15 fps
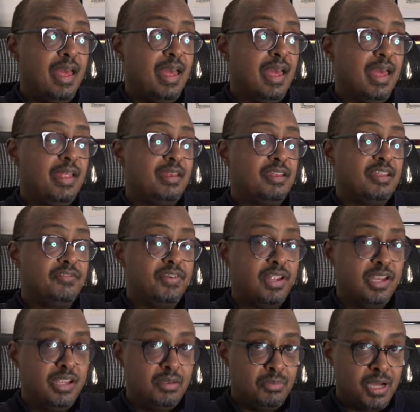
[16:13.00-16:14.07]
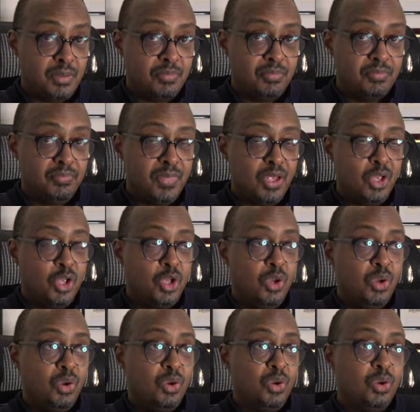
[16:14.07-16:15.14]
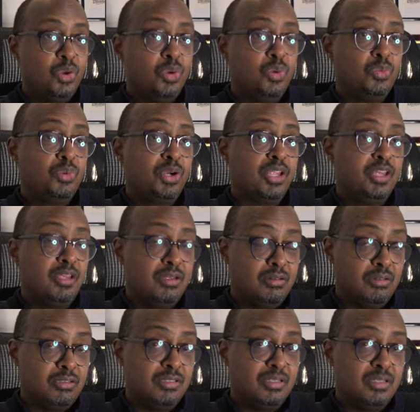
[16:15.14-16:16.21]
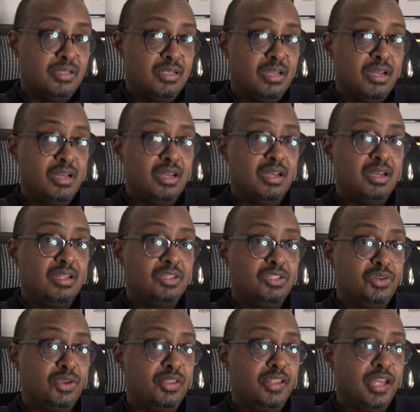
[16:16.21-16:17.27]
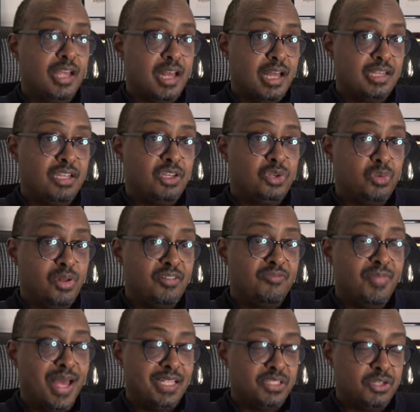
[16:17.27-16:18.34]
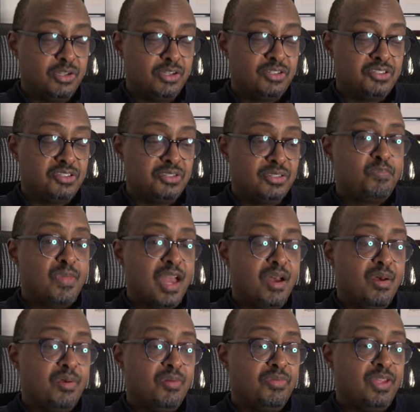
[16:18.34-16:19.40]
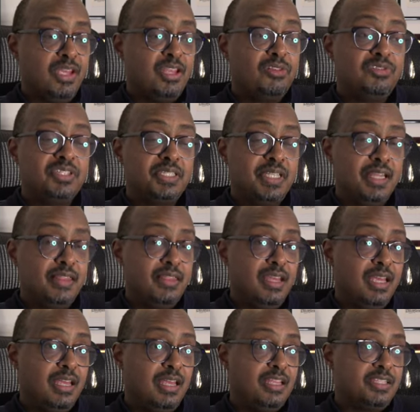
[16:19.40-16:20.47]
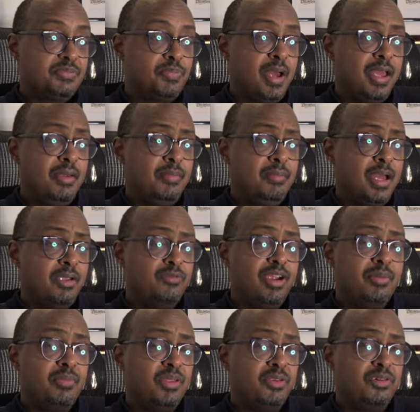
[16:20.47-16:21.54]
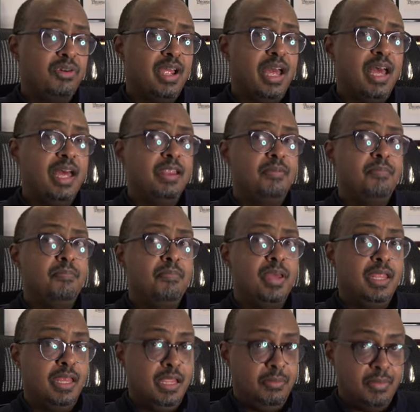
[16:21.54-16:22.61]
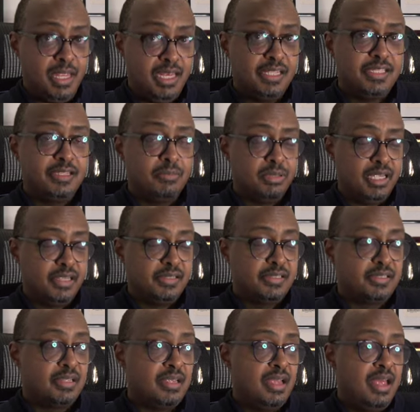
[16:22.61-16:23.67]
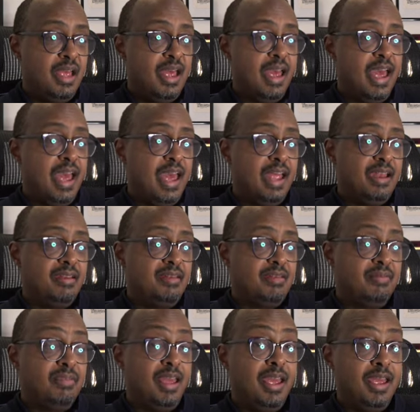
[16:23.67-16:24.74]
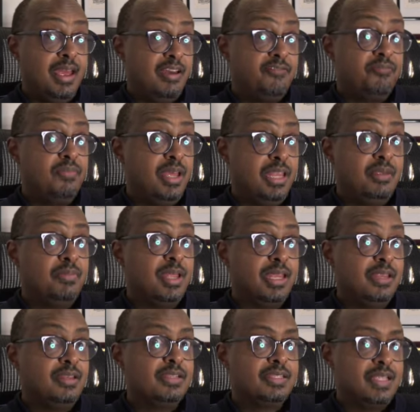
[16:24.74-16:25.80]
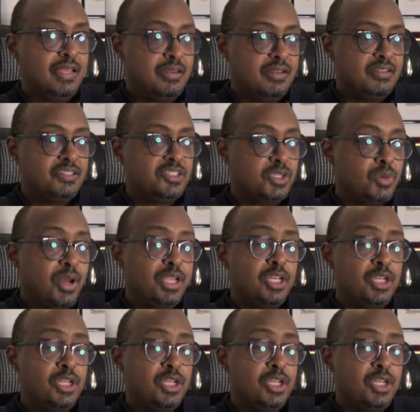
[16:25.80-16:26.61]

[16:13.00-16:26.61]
and Tafari Imam, who were killed during the Yekatit 12 massacres. Now, the interesting thing is my grandmother had many siblings, and they have many descendants. So